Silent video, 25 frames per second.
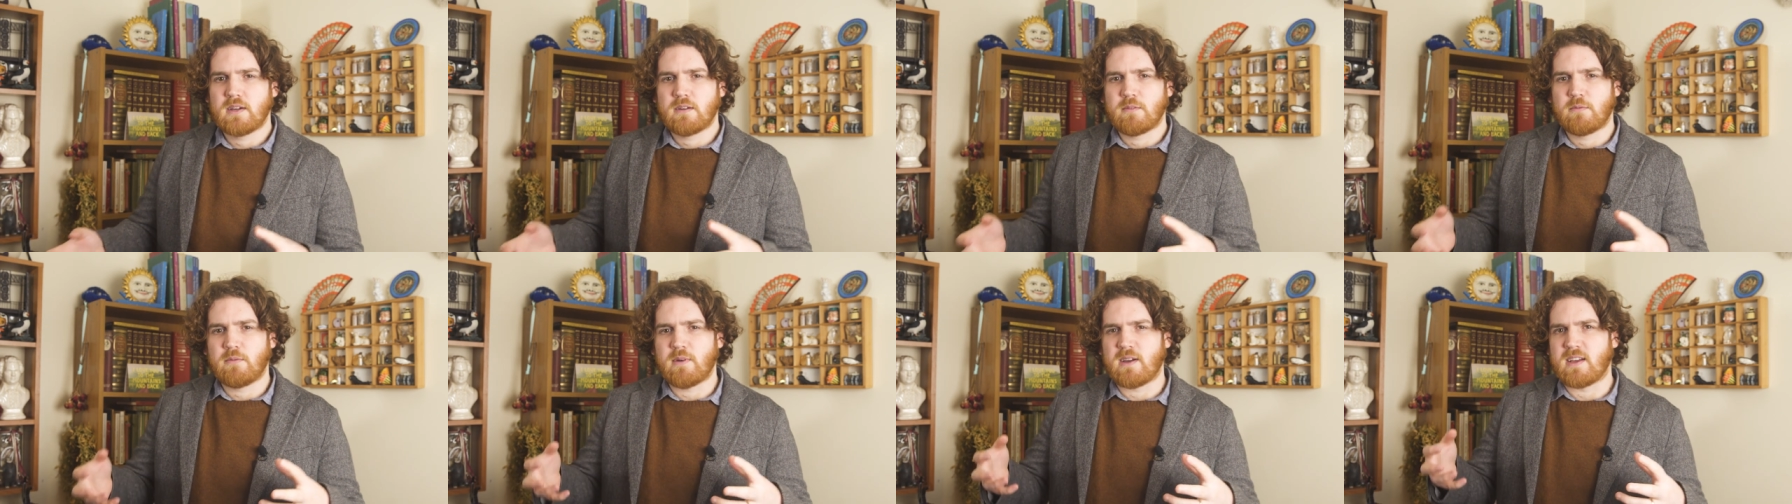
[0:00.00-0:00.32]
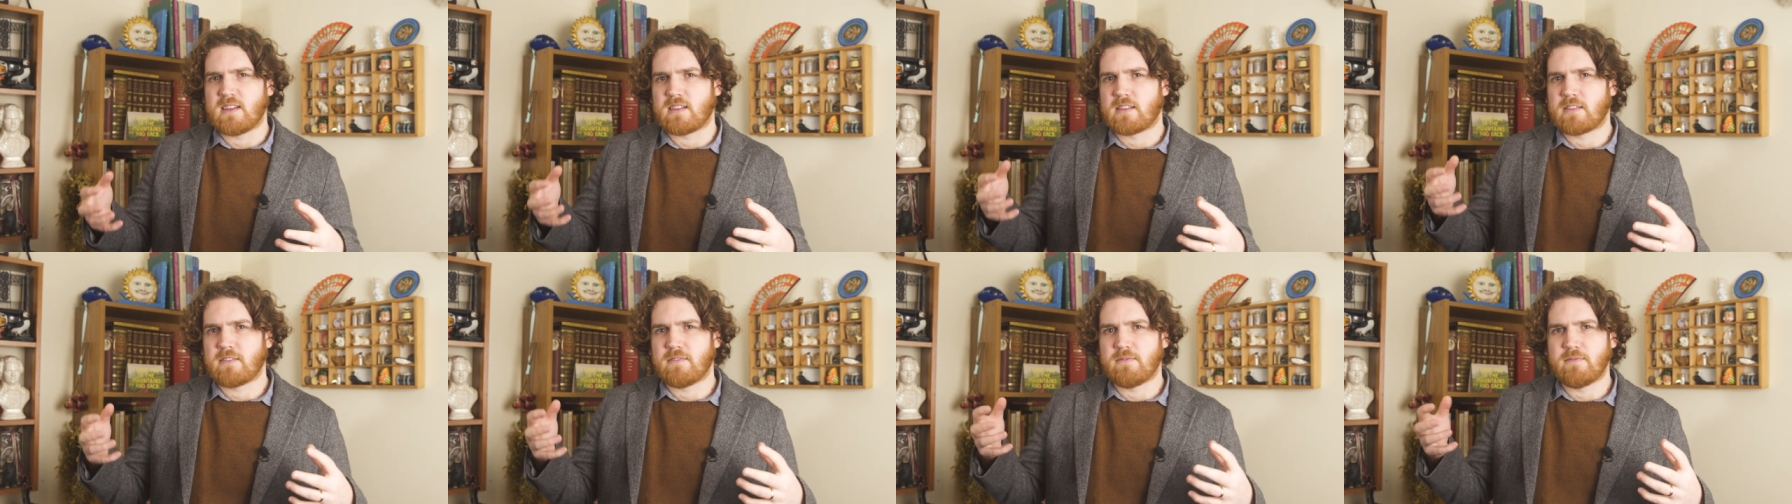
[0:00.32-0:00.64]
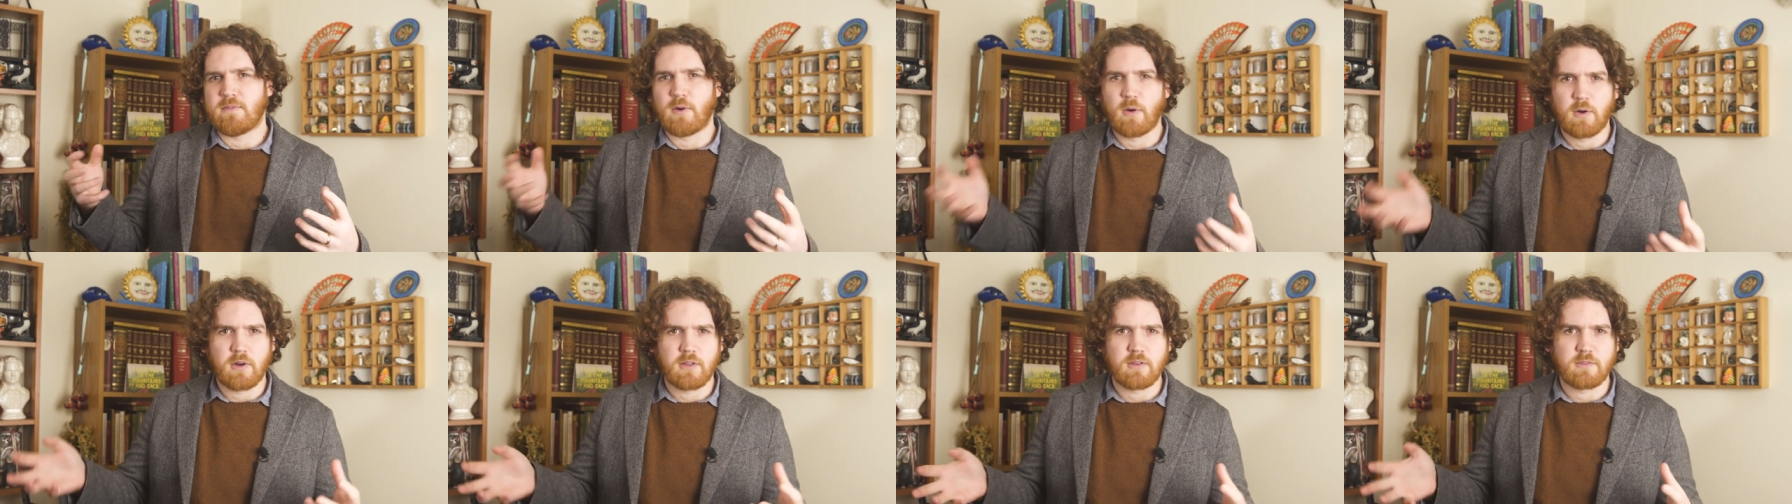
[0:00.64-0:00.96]
with
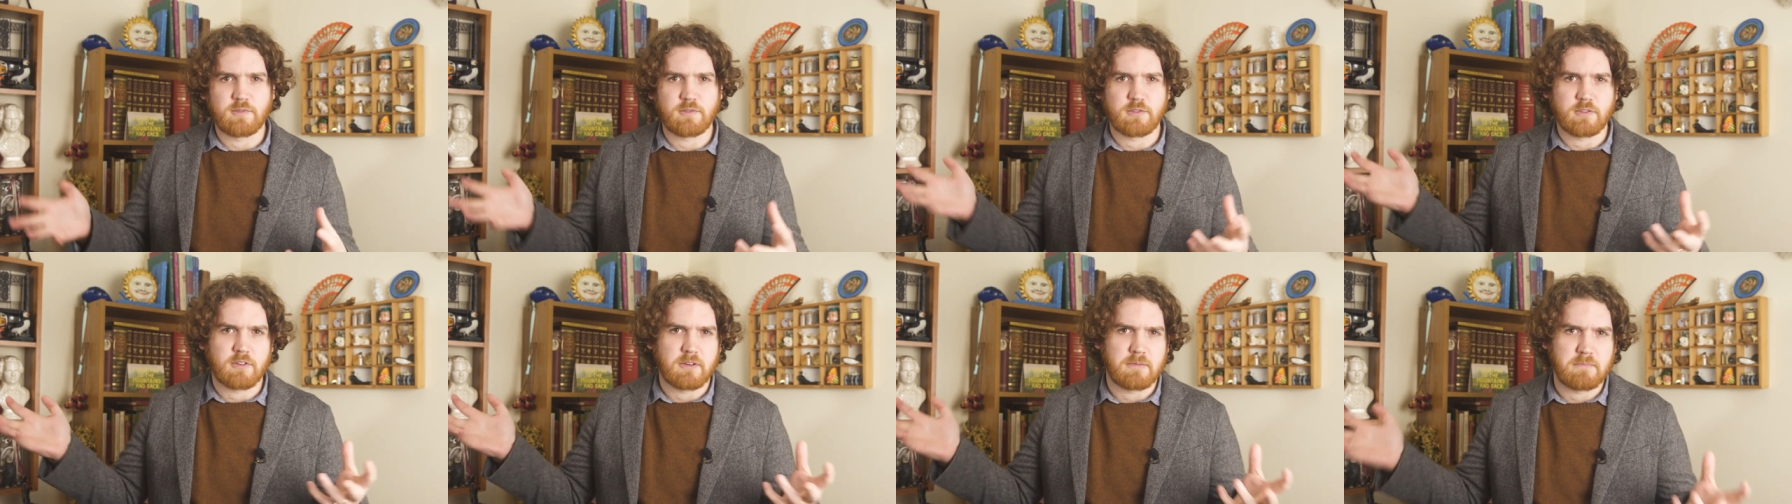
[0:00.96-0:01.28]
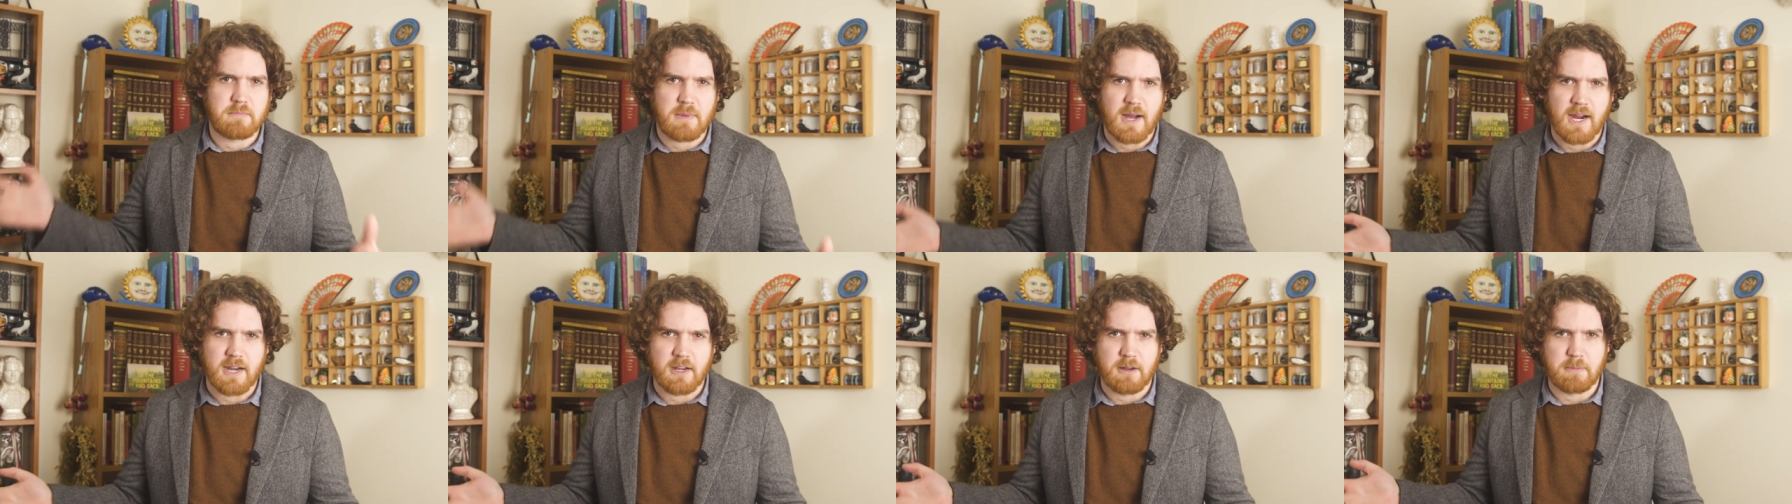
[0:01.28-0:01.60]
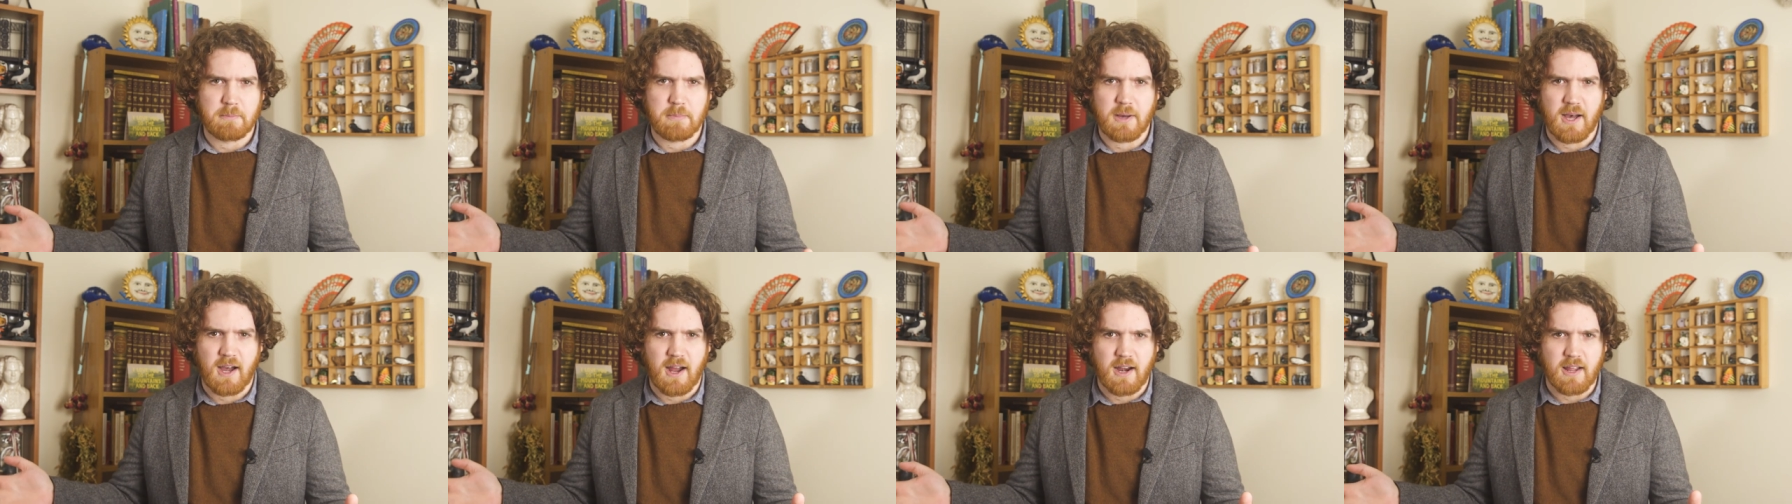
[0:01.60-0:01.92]
voting for a minor
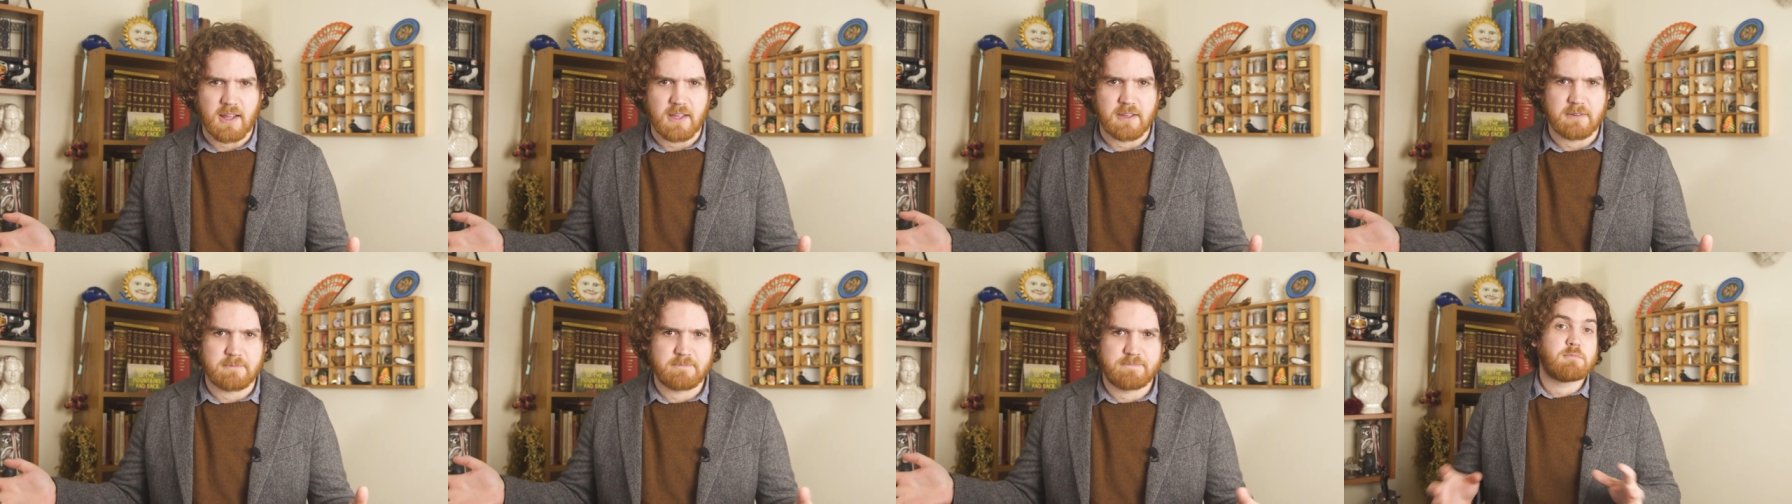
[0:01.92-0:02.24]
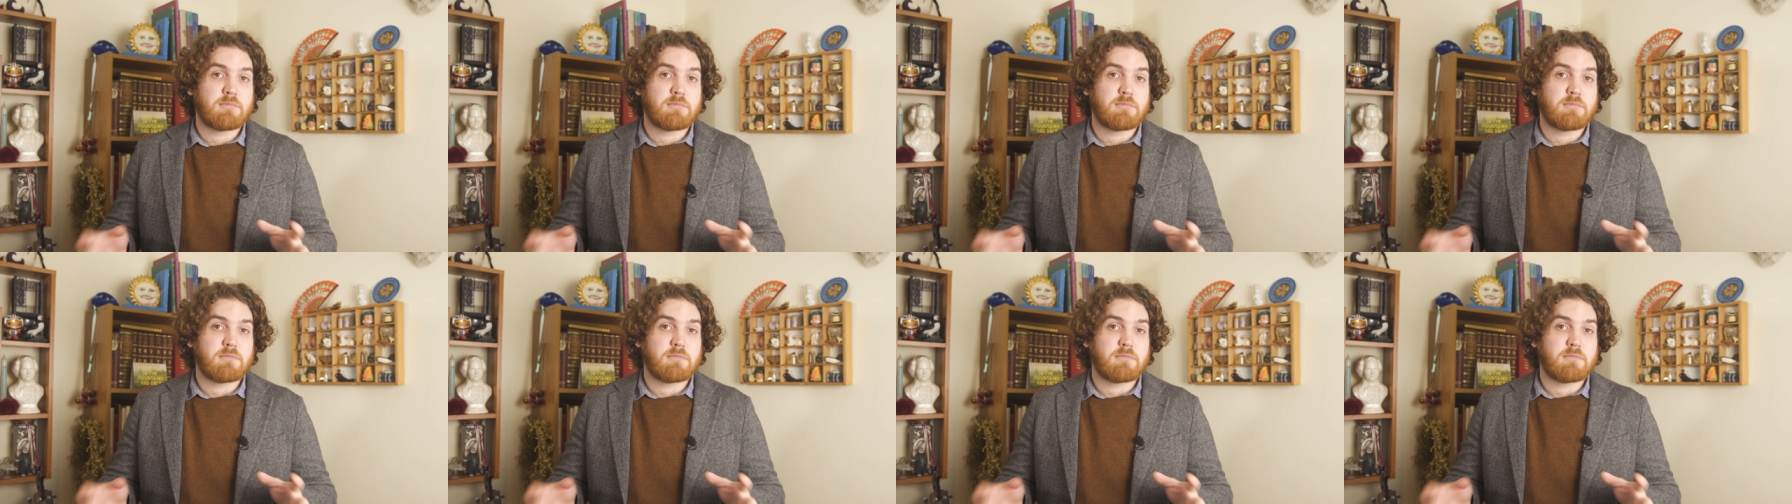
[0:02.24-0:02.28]
party.